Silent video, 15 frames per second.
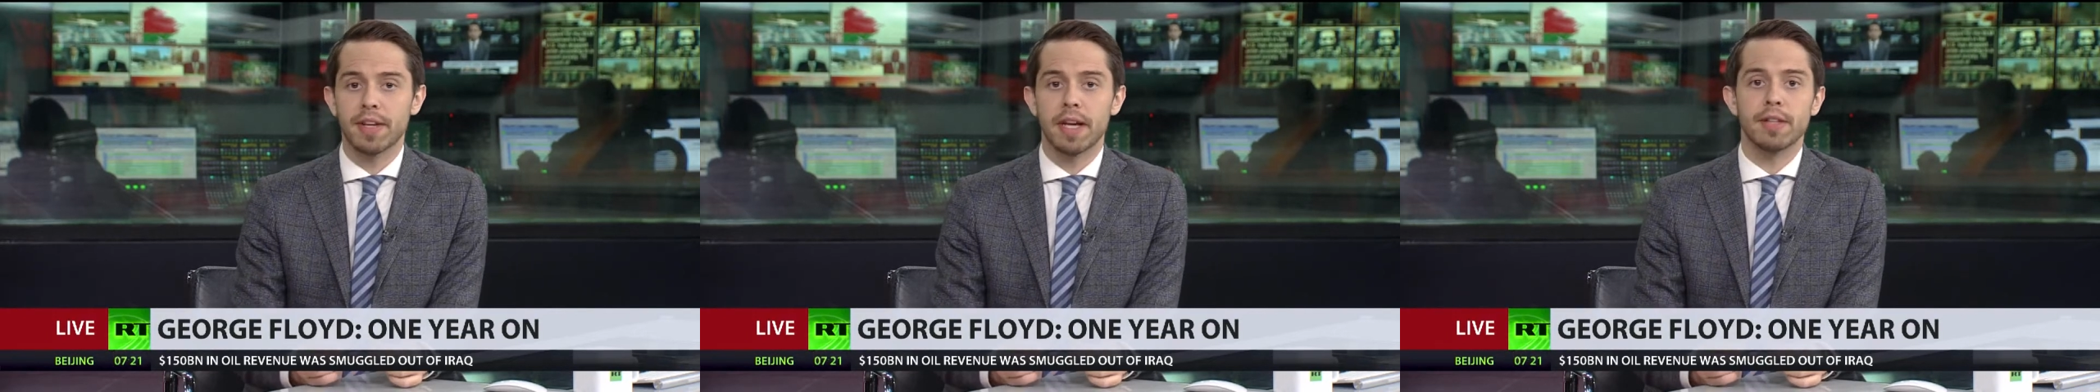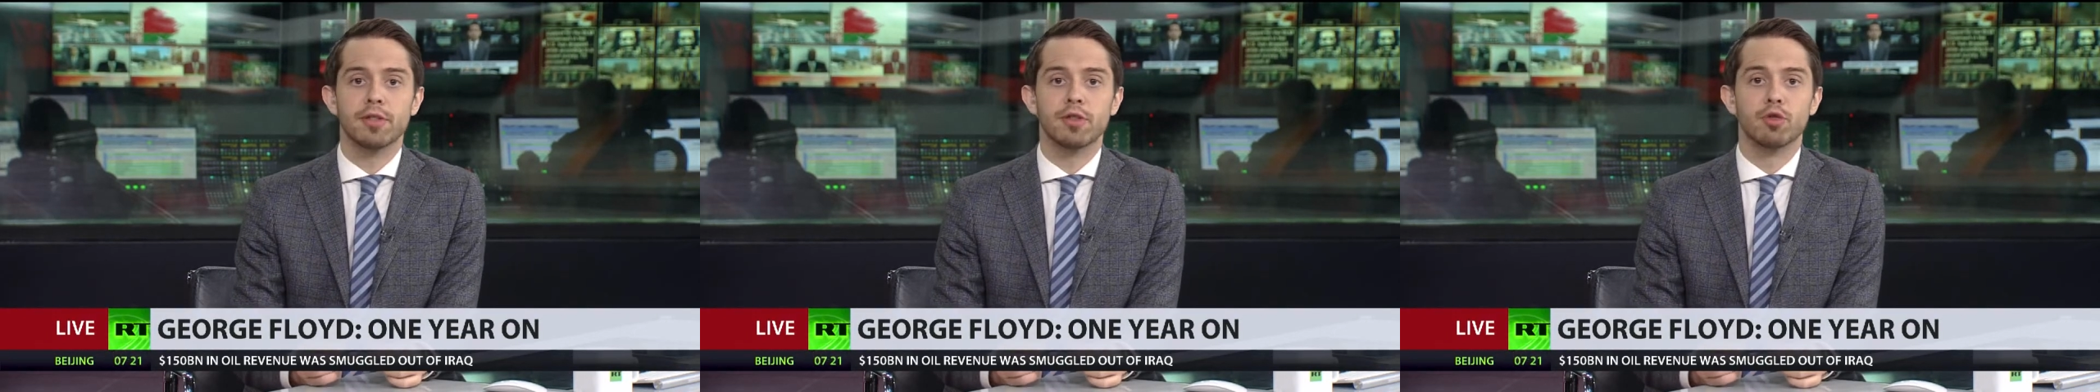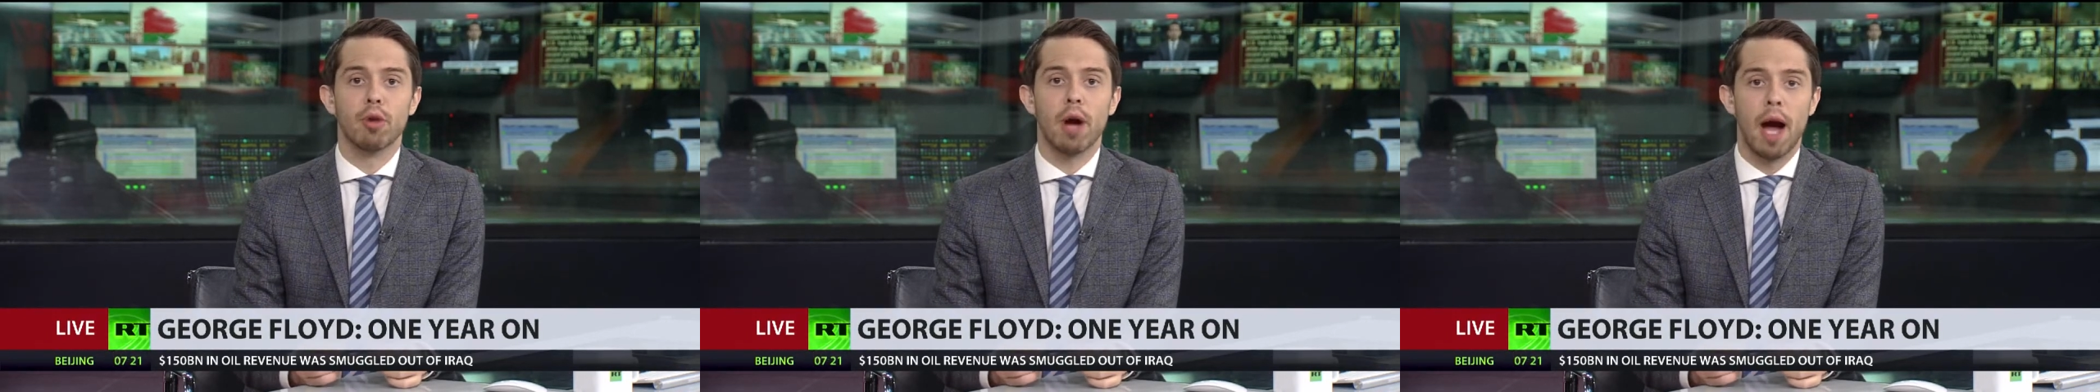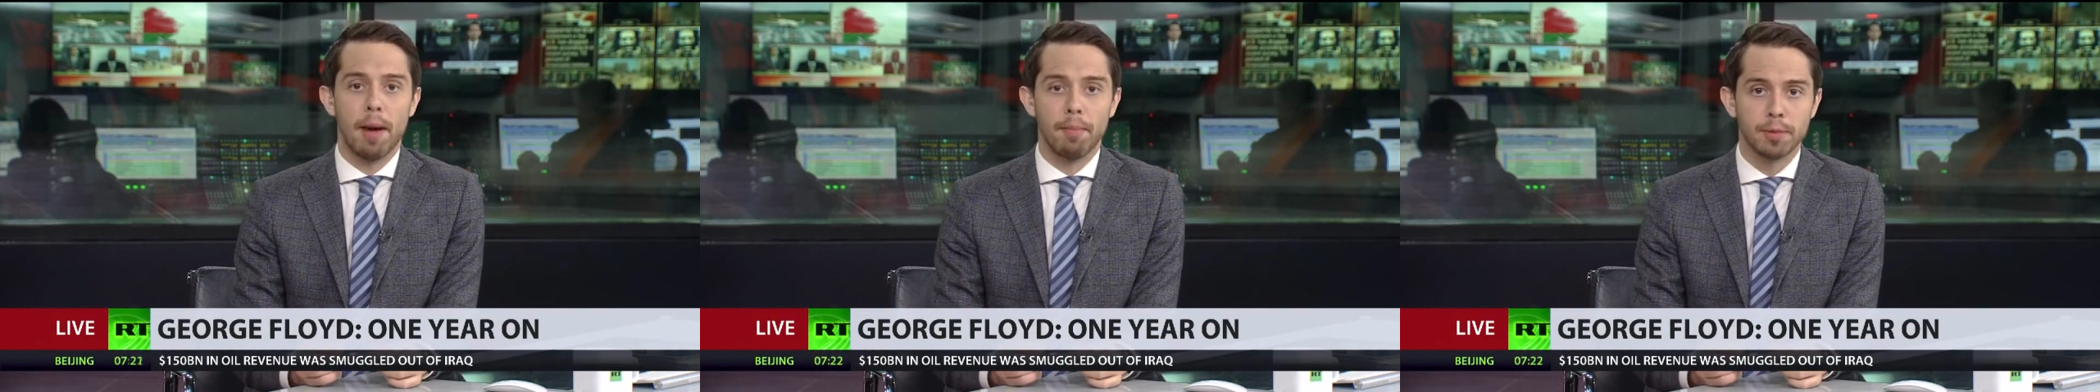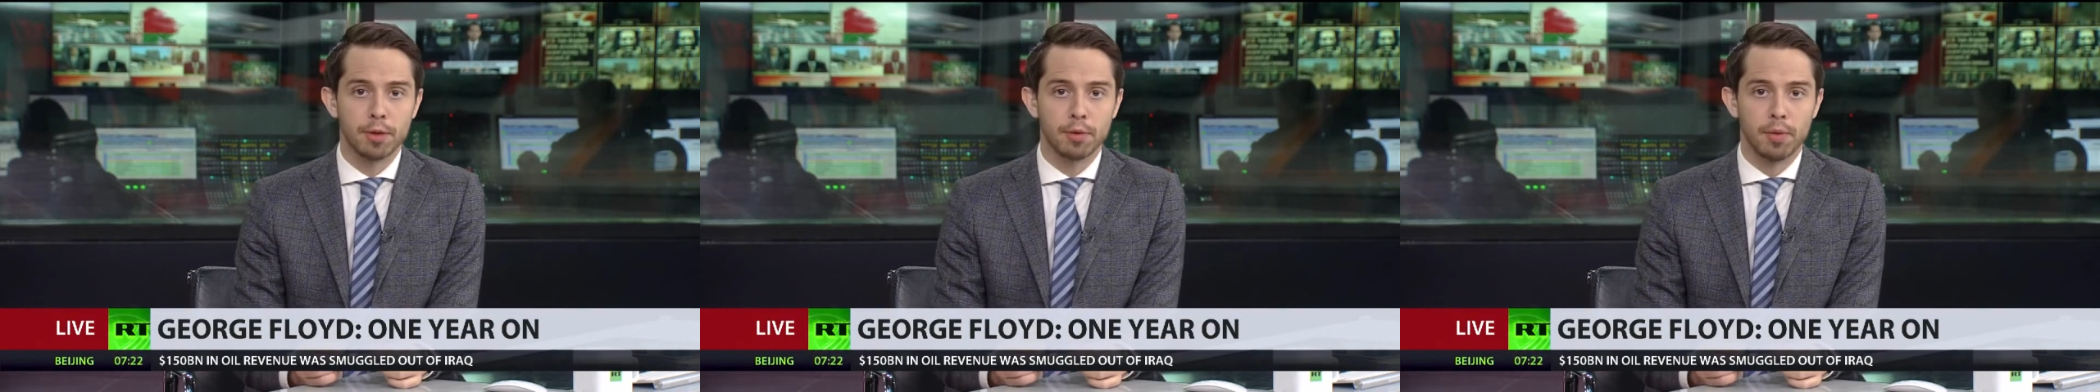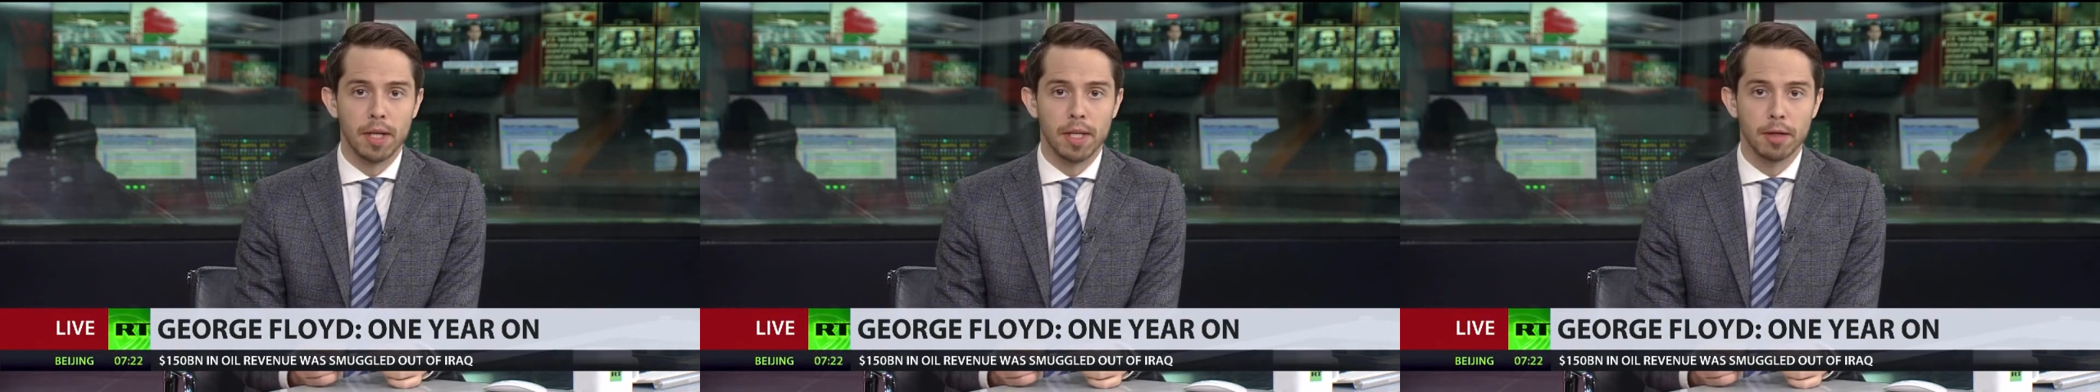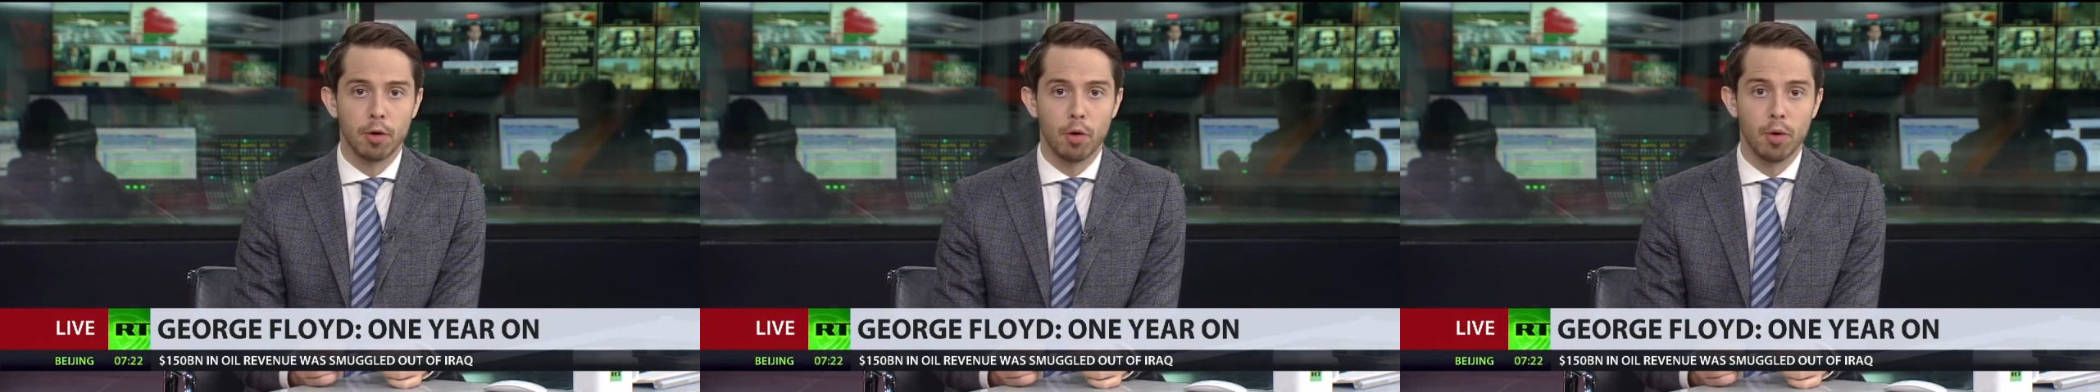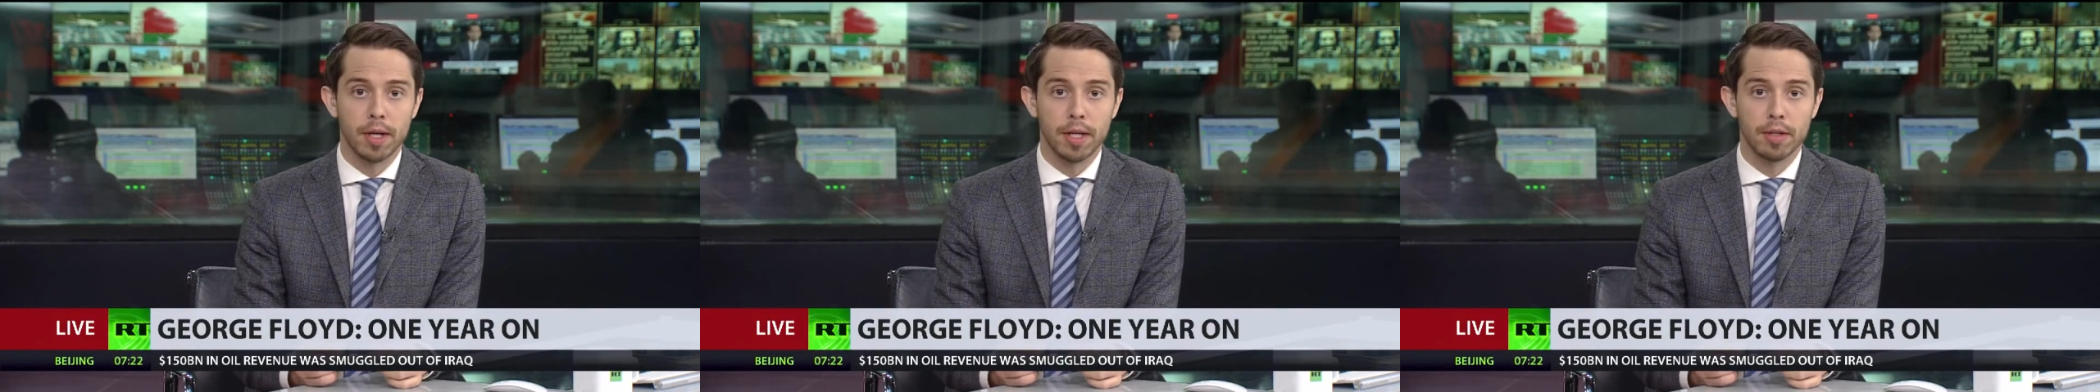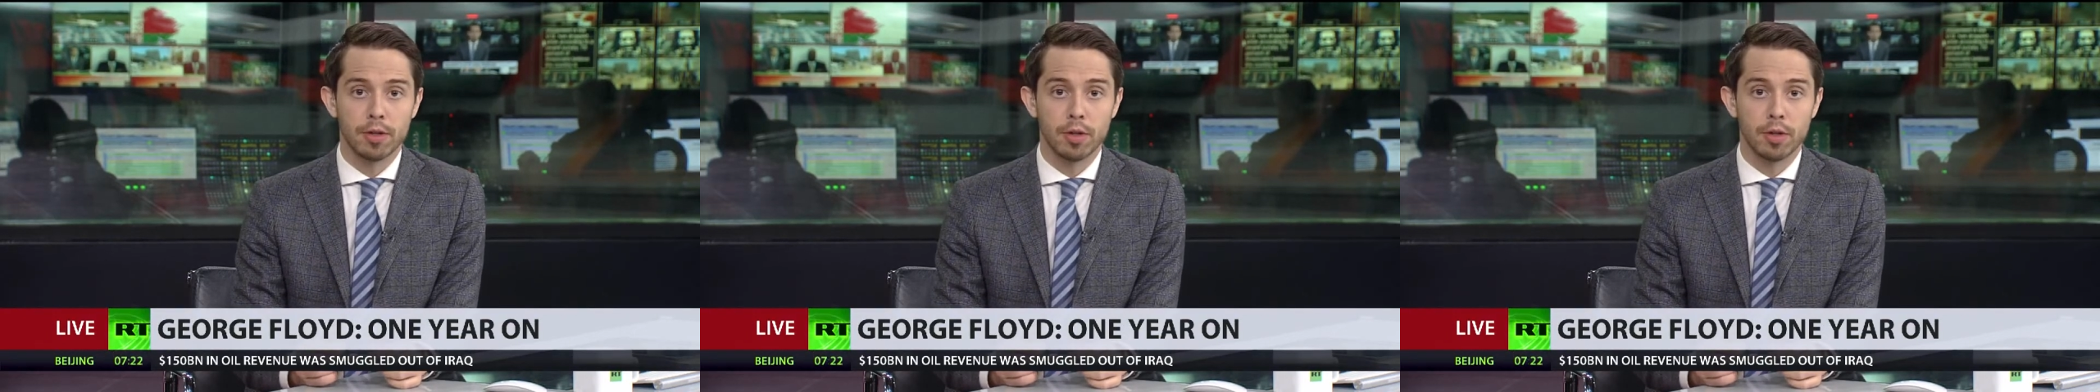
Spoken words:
has dropped, while according